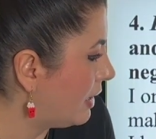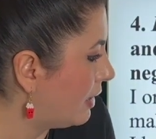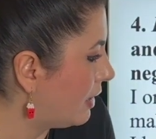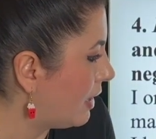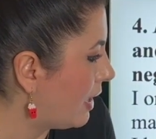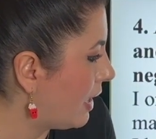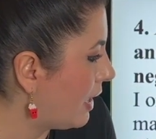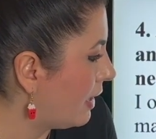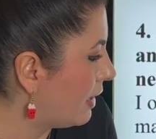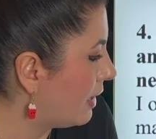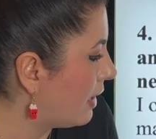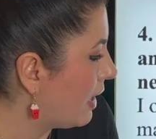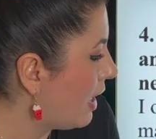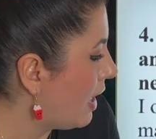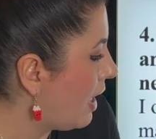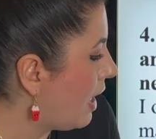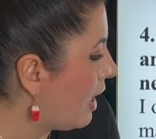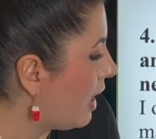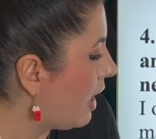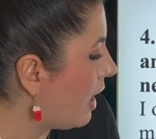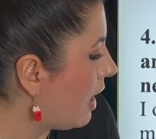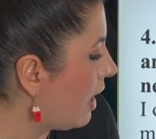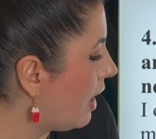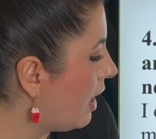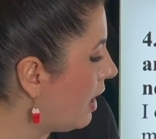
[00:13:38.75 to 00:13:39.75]
Like,
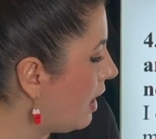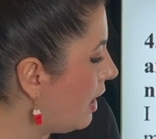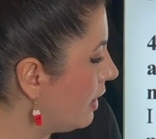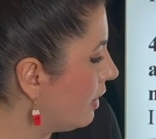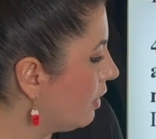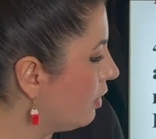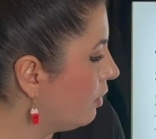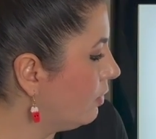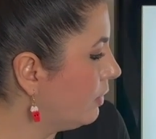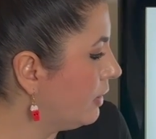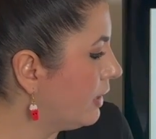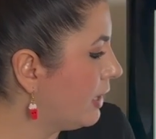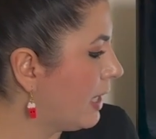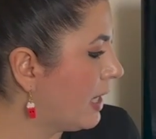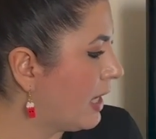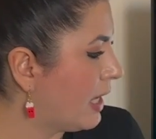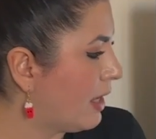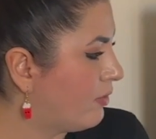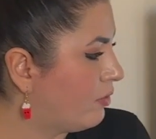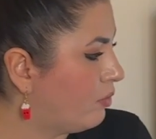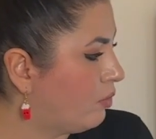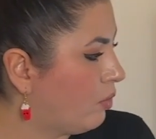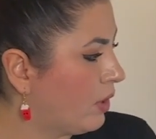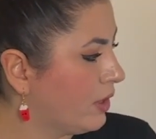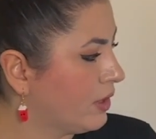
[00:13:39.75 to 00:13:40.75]
I only
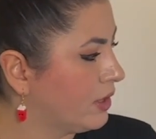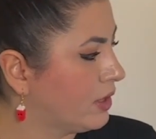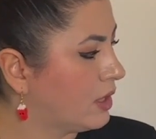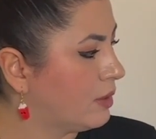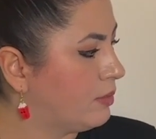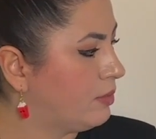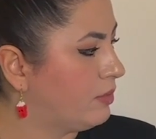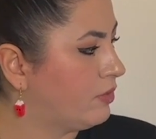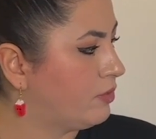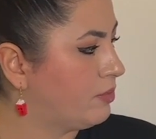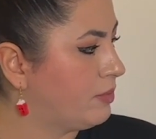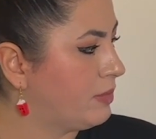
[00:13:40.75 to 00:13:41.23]
have 1 cup of